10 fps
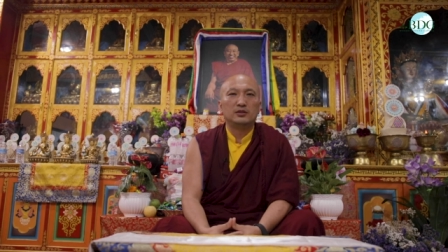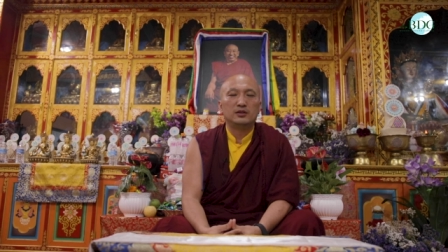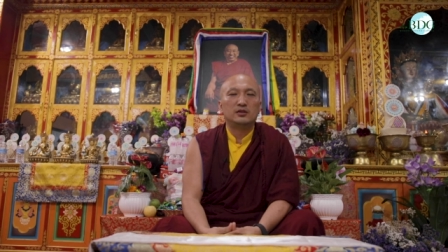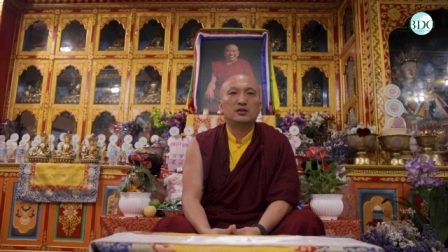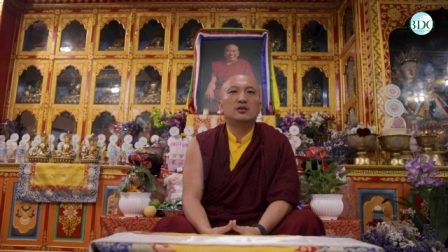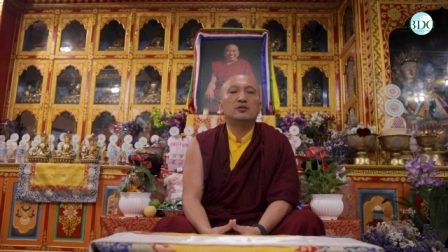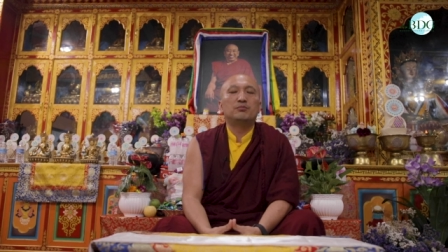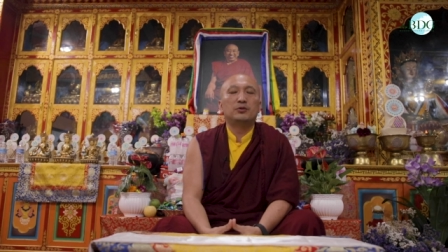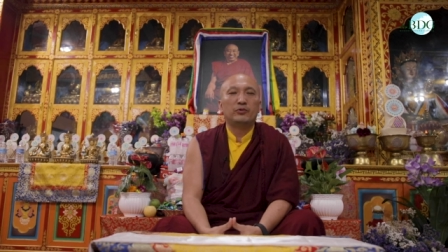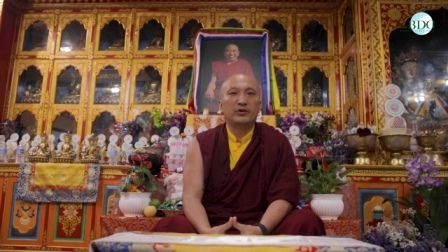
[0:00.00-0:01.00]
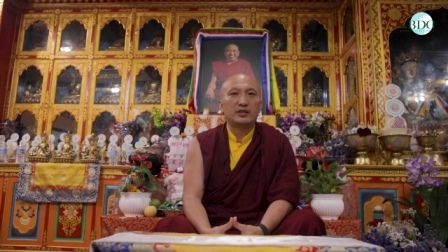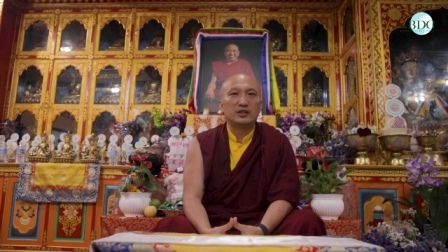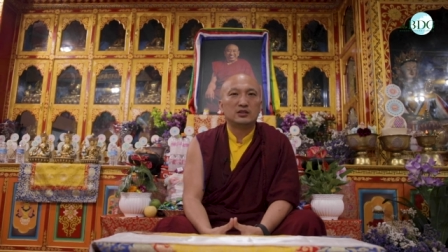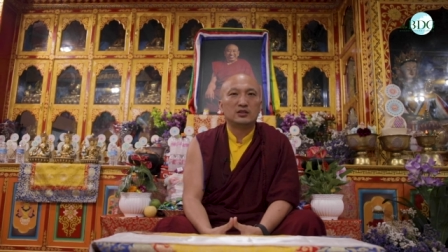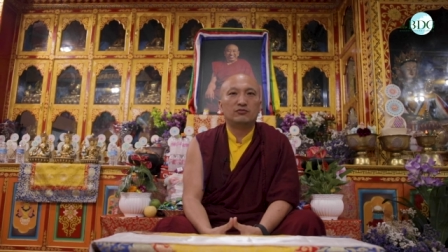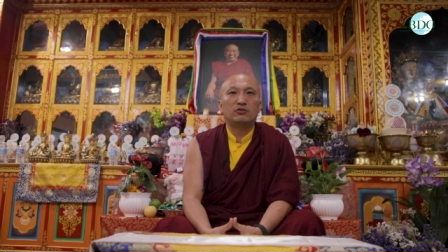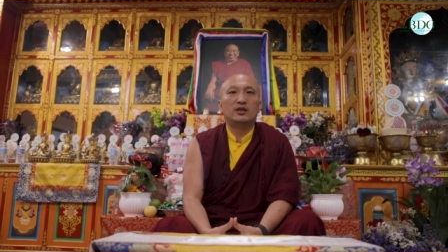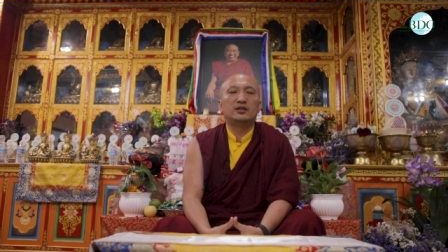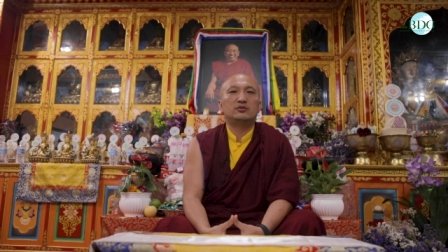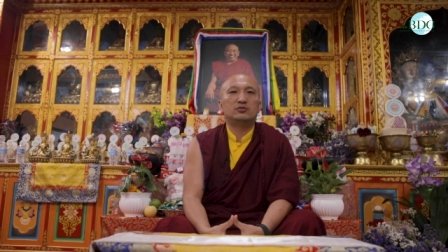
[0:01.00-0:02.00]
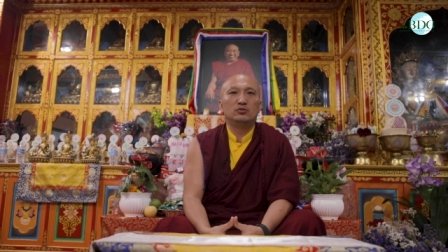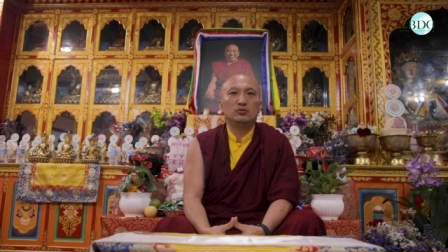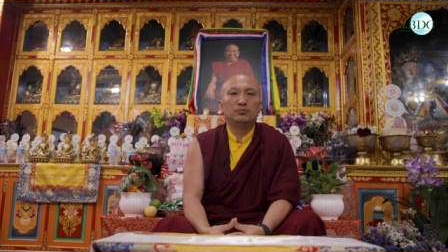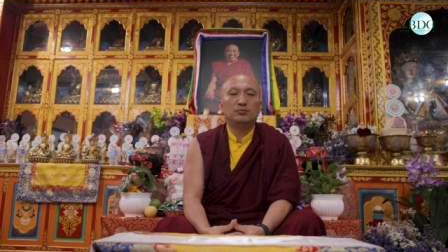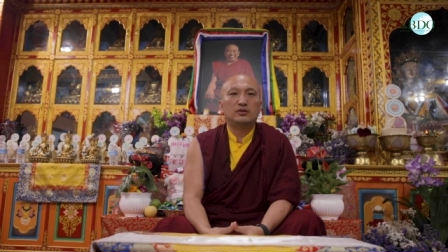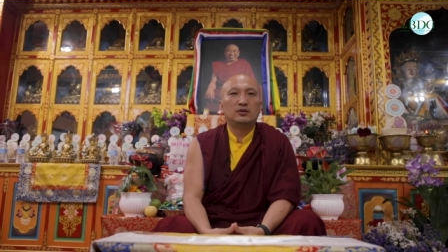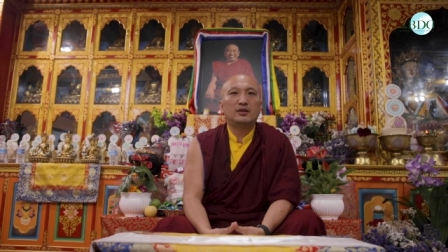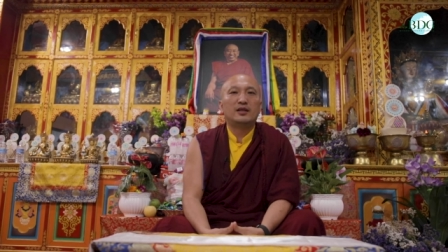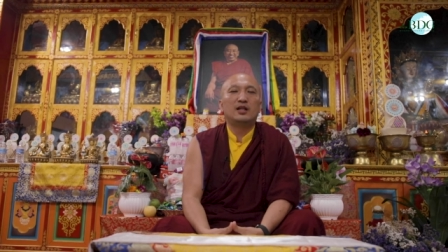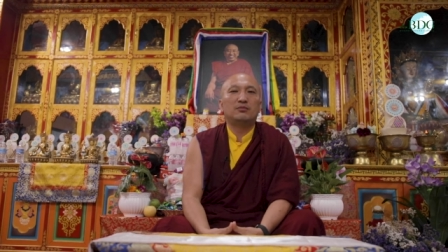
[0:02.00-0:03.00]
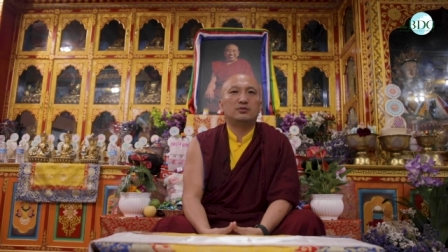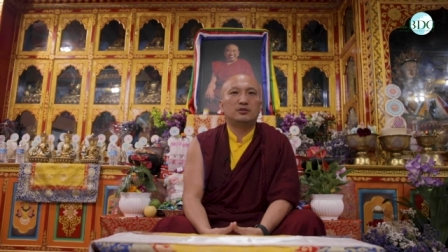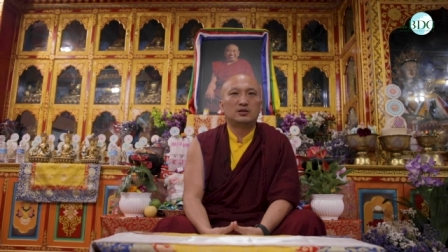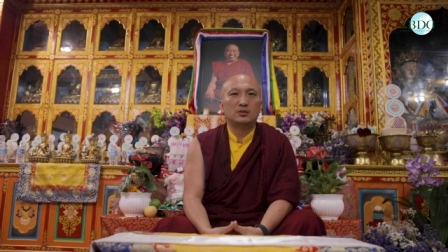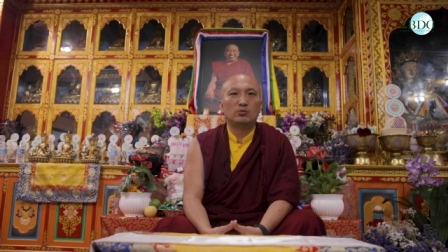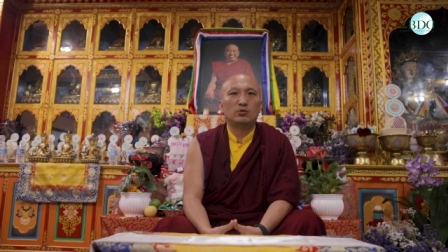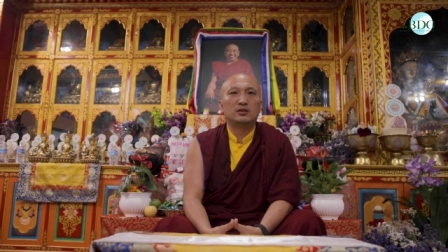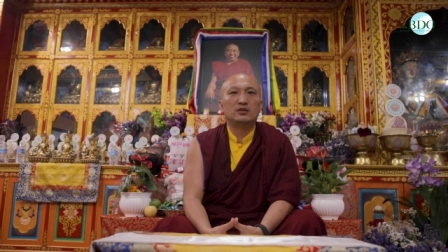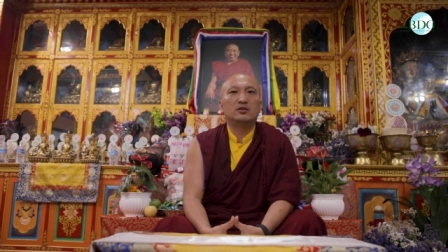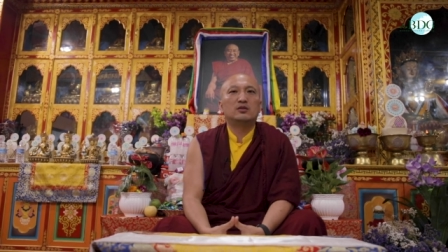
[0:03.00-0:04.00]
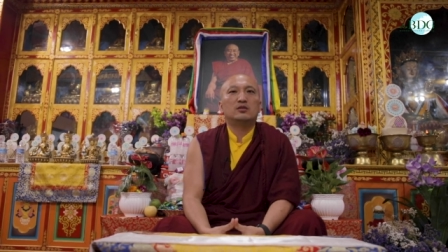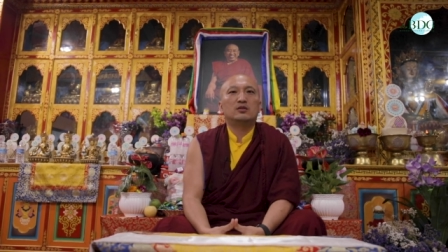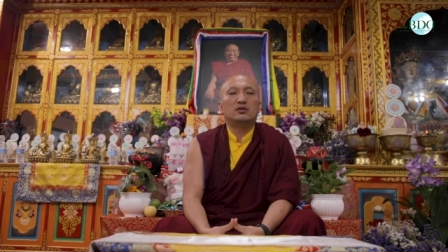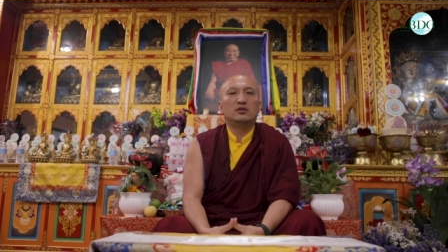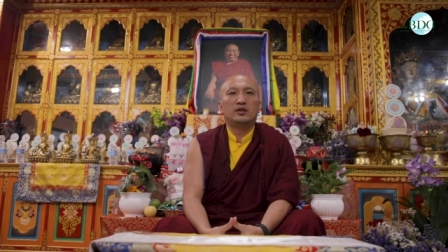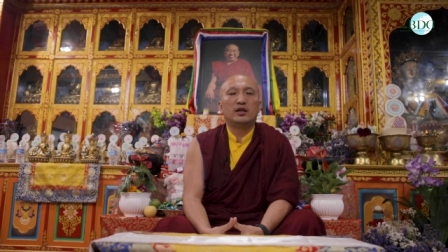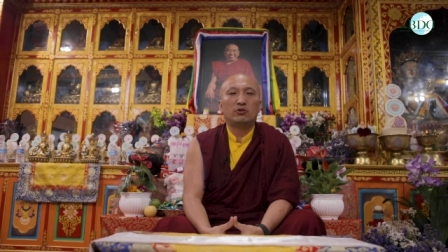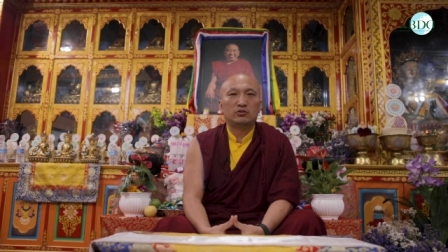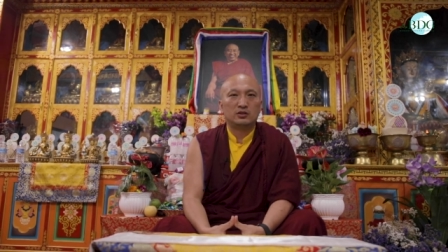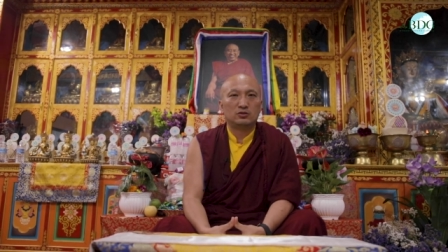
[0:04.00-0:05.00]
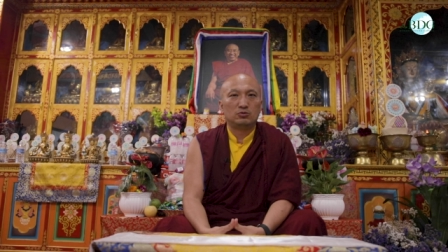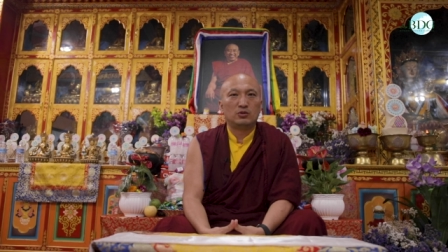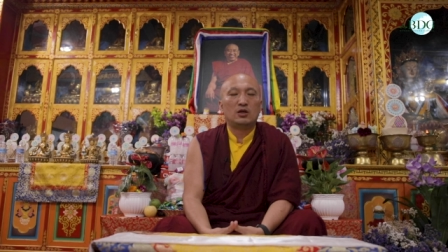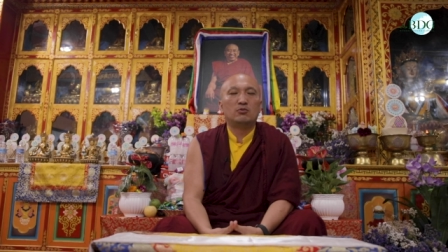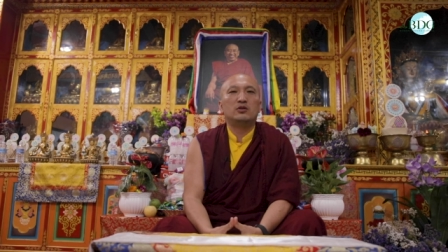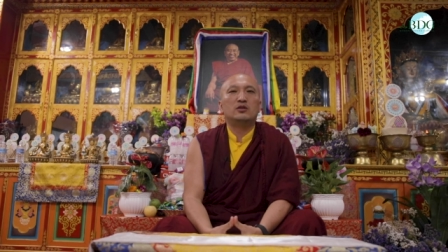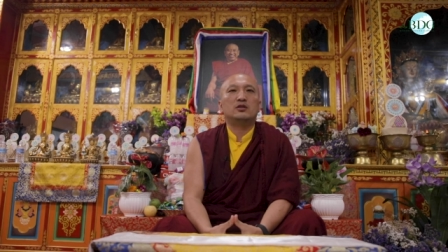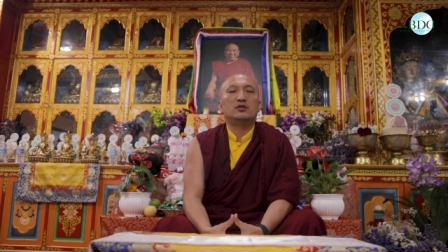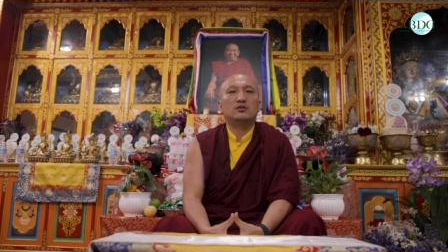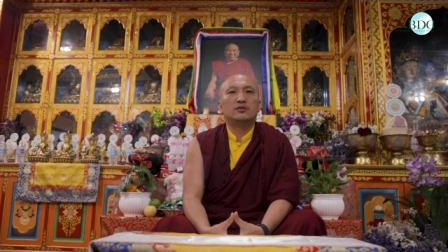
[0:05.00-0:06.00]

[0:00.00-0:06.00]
will be very easy for us to help someone according to our,